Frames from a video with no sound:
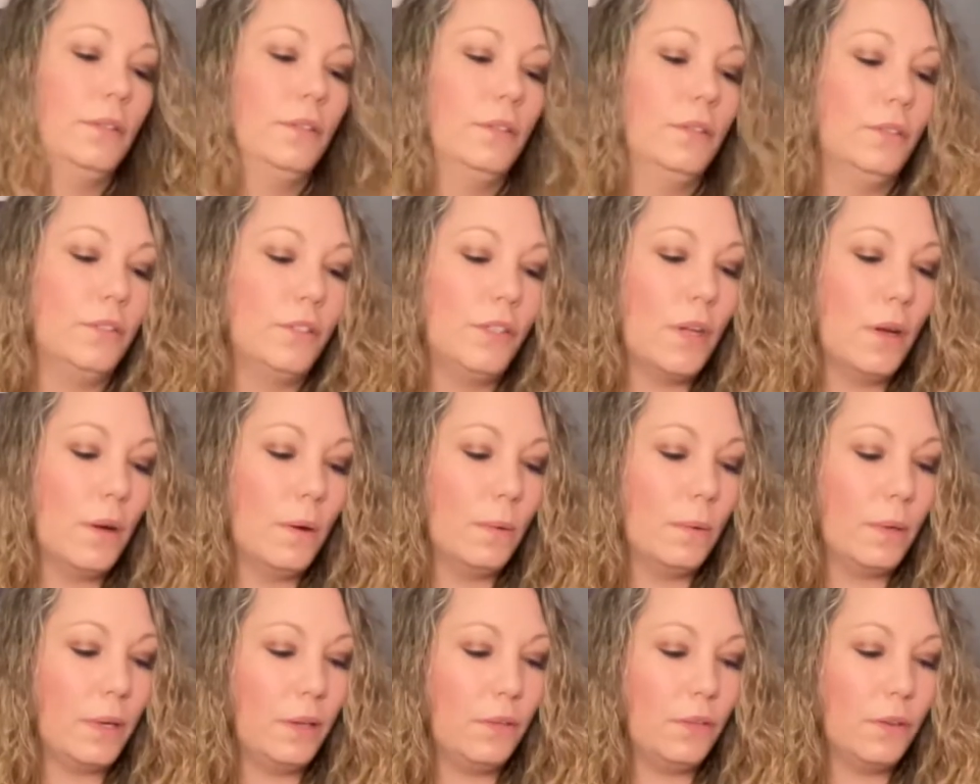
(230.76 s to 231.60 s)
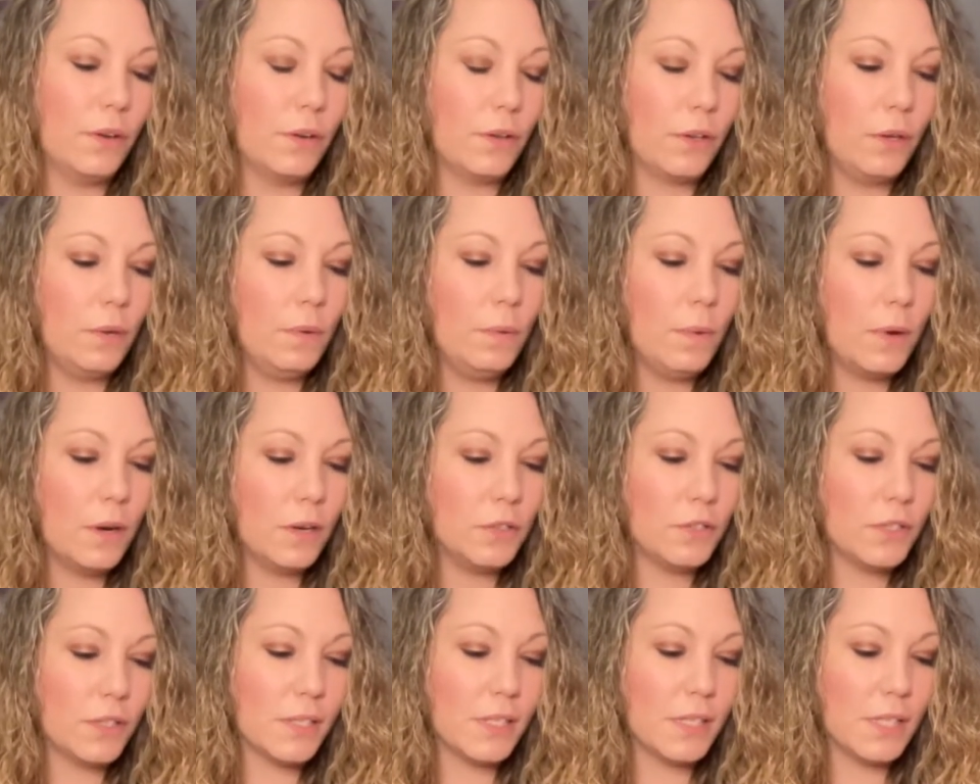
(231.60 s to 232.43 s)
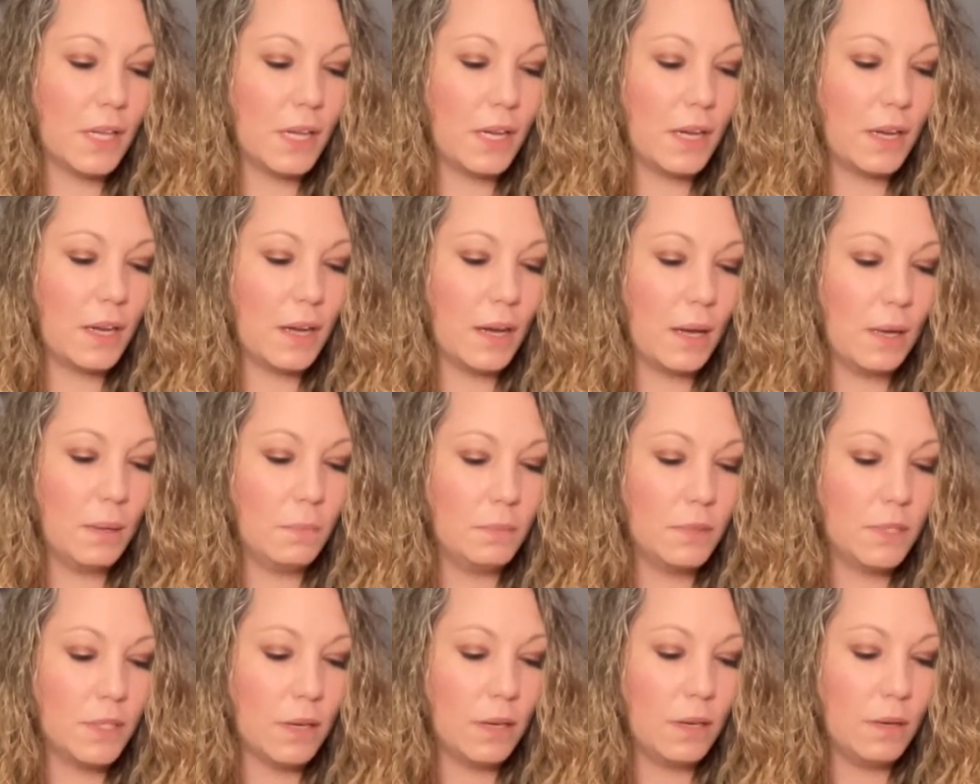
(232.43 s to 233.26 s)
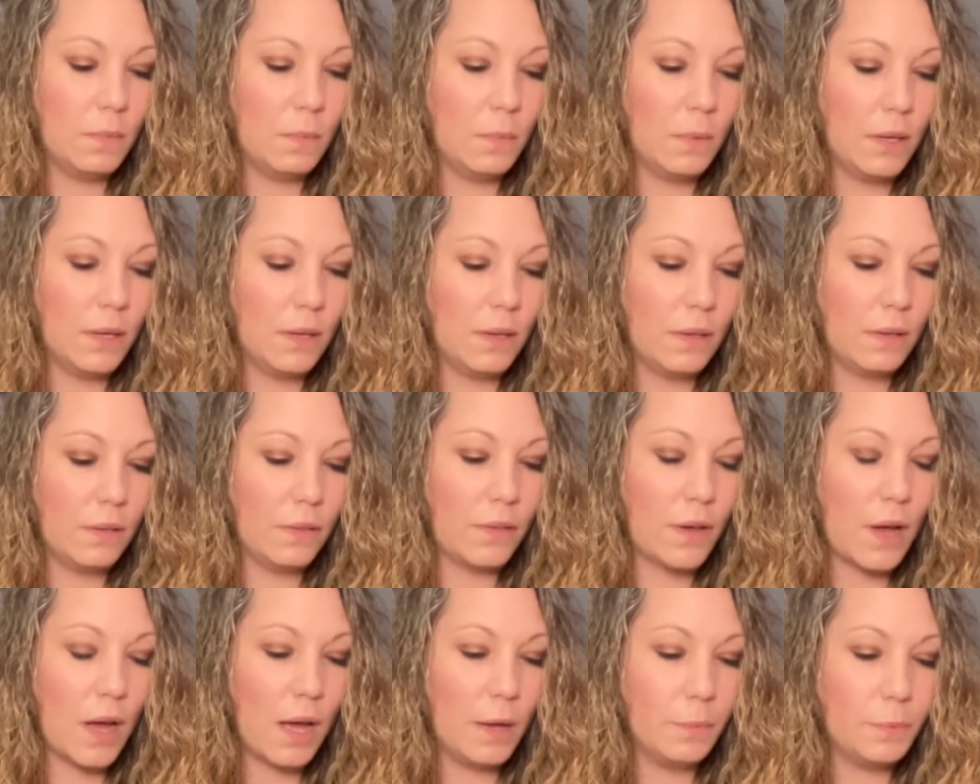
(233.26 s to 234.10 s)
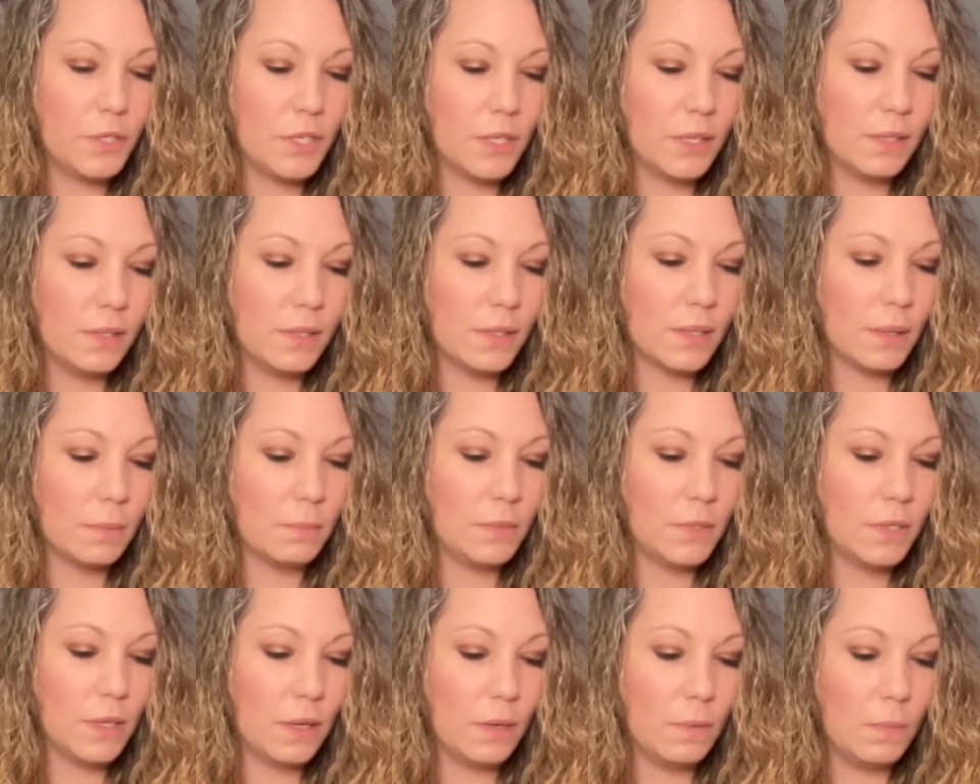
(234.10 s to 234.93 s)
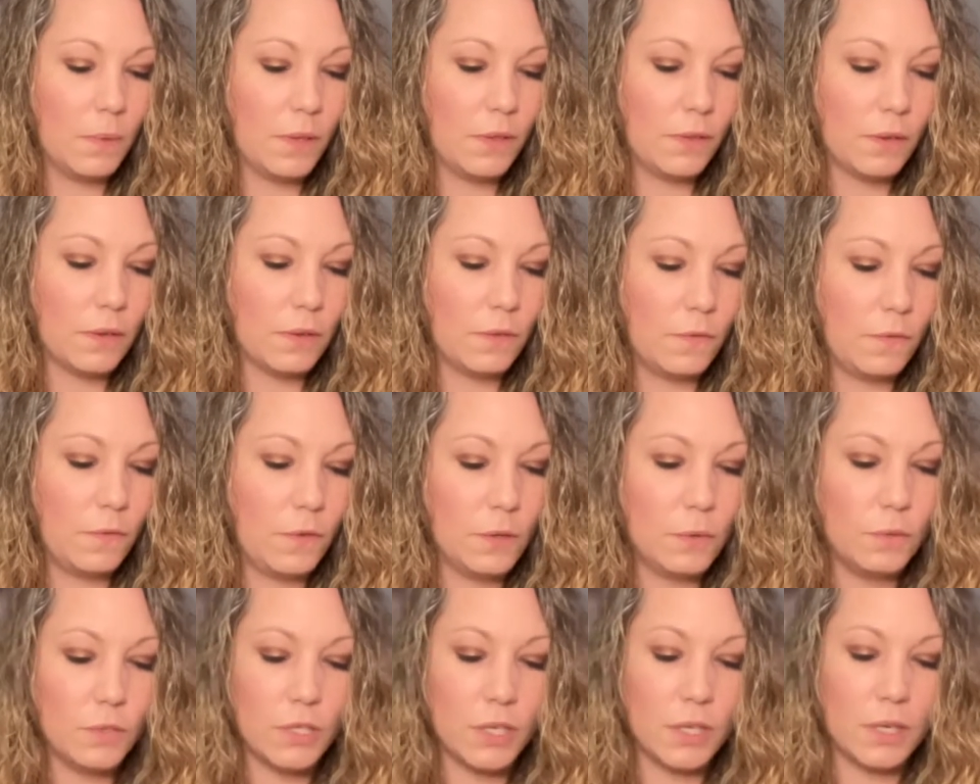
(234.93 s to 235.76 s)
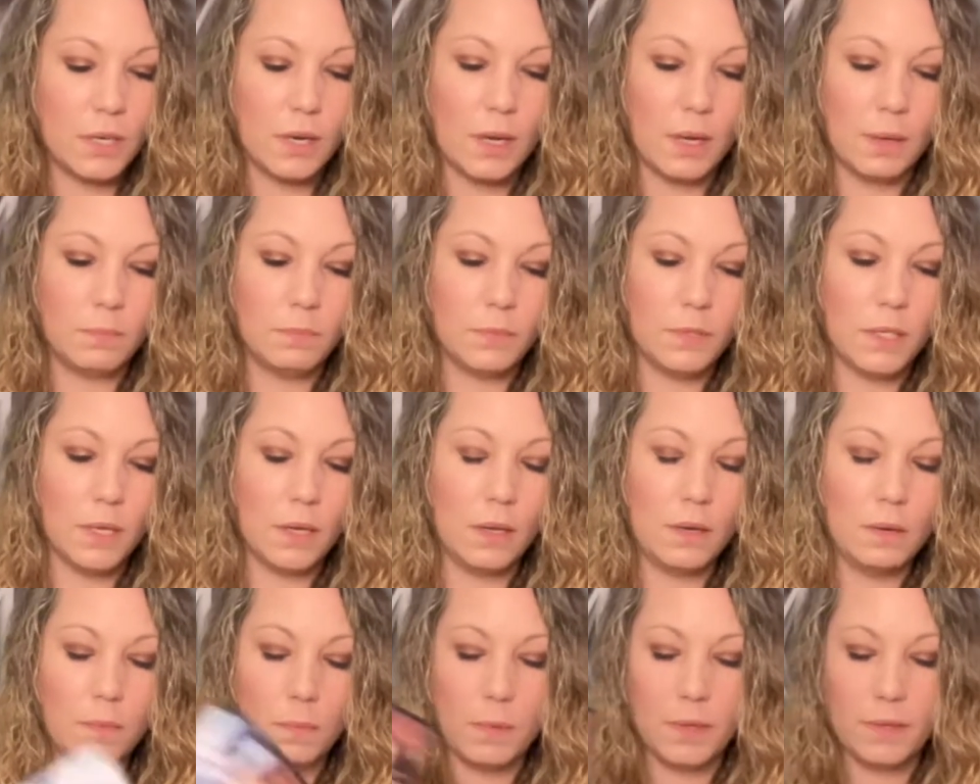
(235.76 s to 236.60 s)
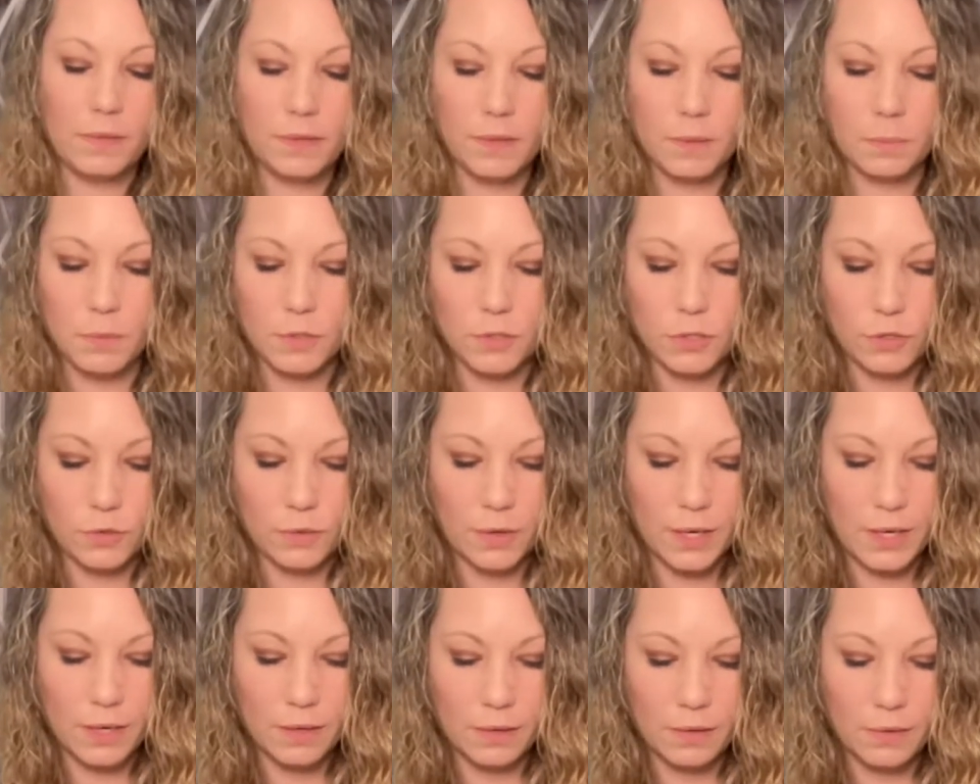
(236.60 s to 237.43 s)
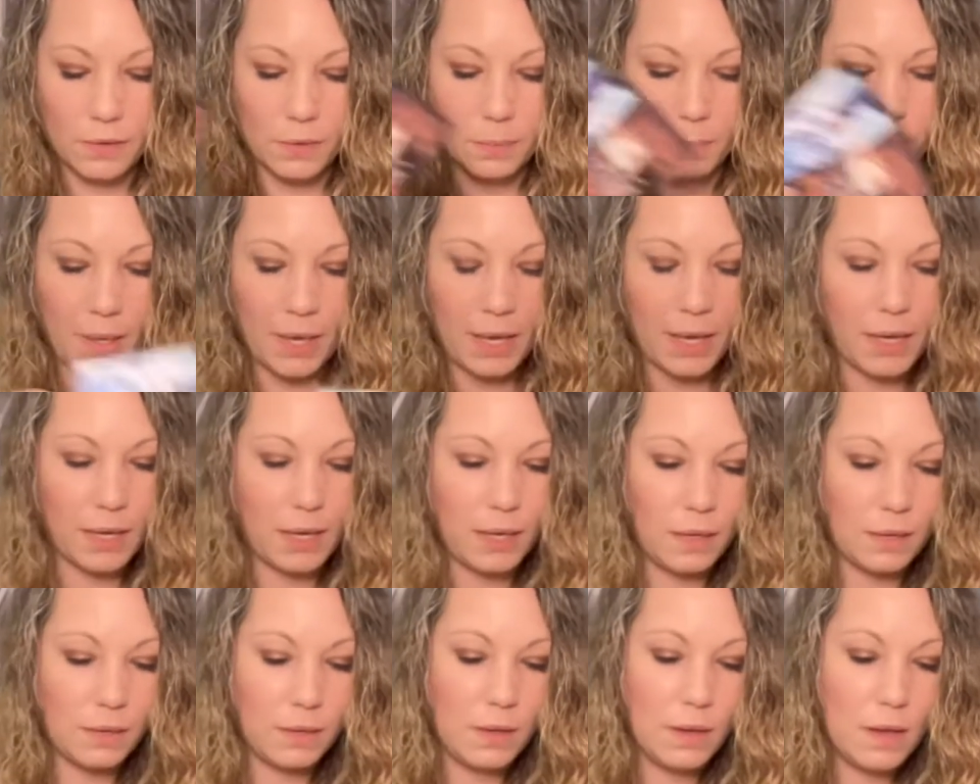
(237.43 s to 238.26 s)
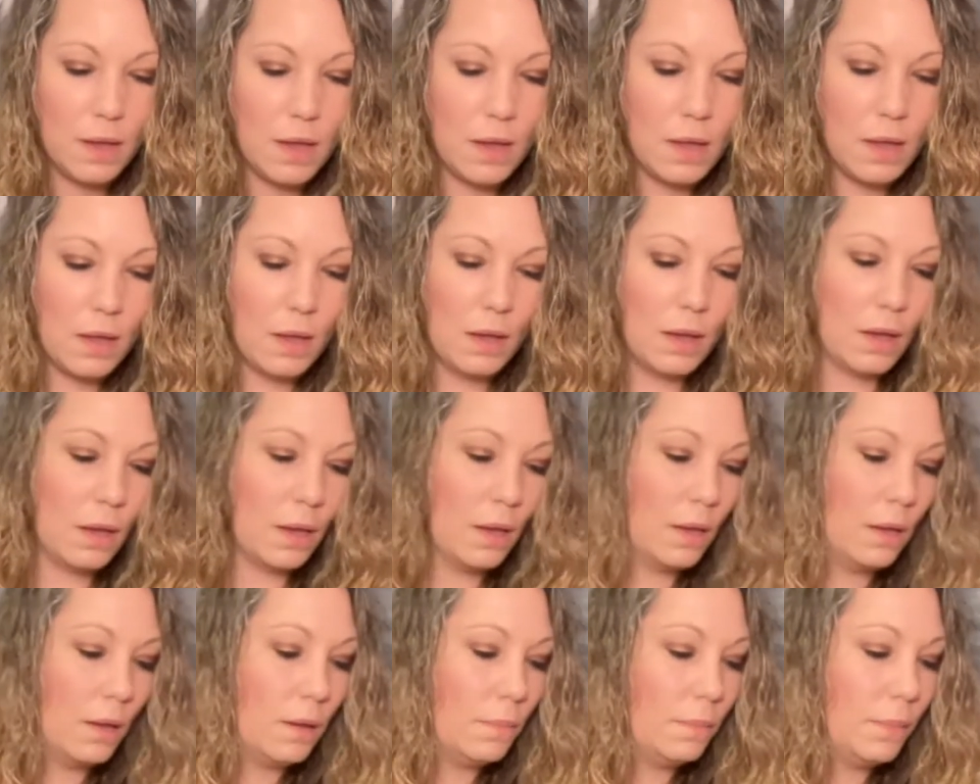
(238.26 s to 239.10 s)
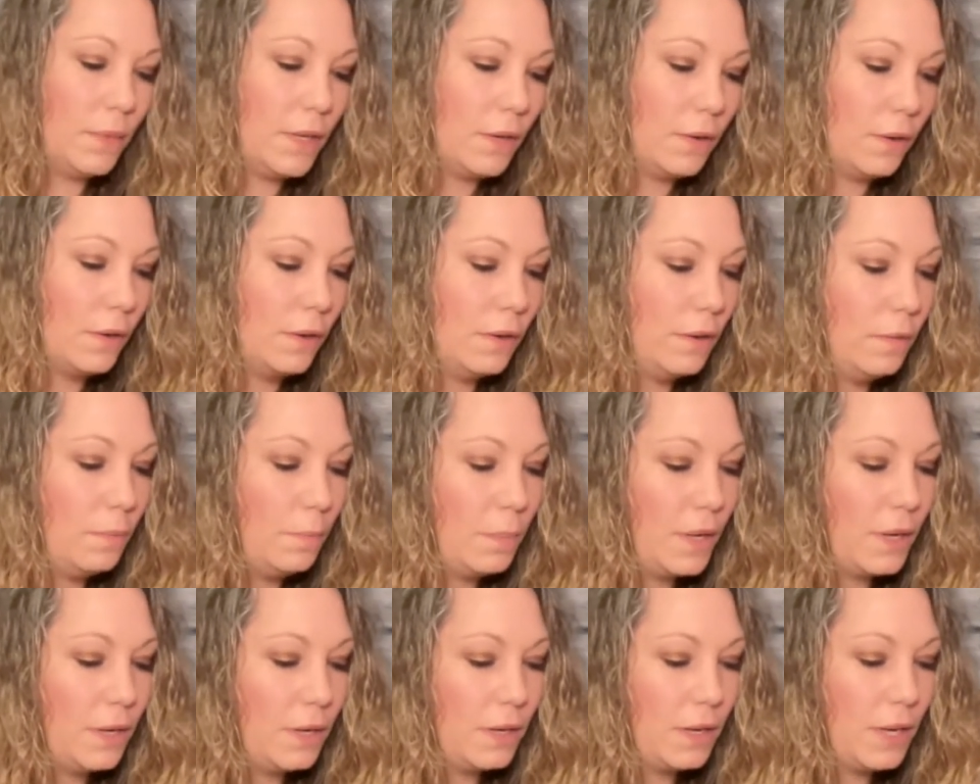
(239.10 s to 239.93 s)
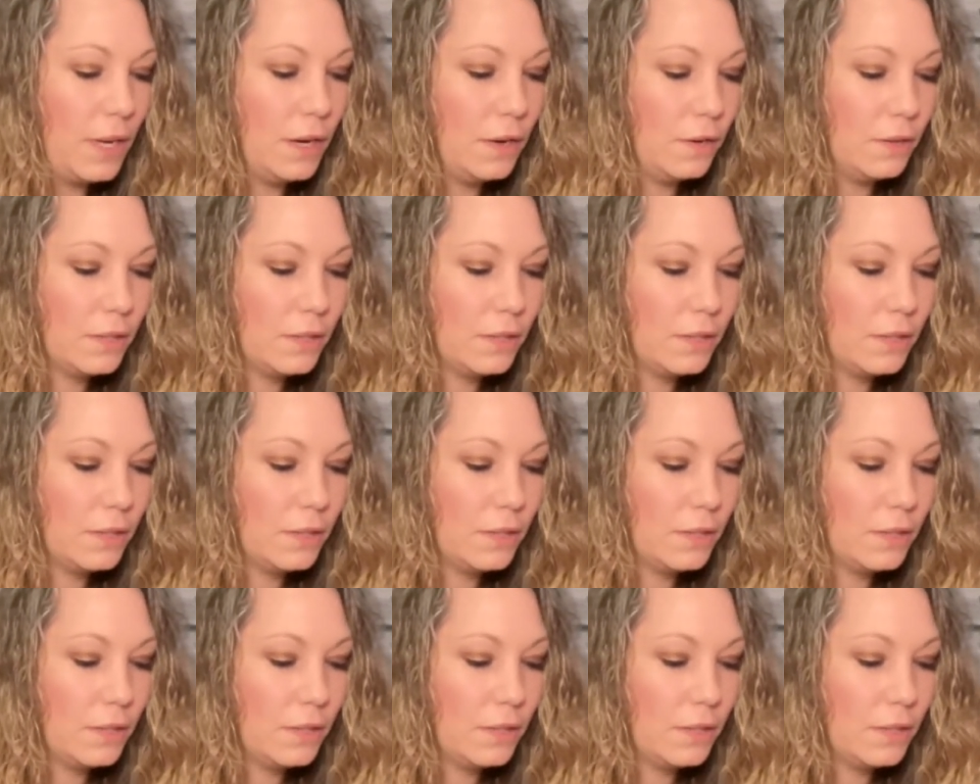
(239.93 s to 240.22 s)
So either you are just like, I'm done with options, I'm done with confusion, I'm done with the betrayal, the pain. There could have been an air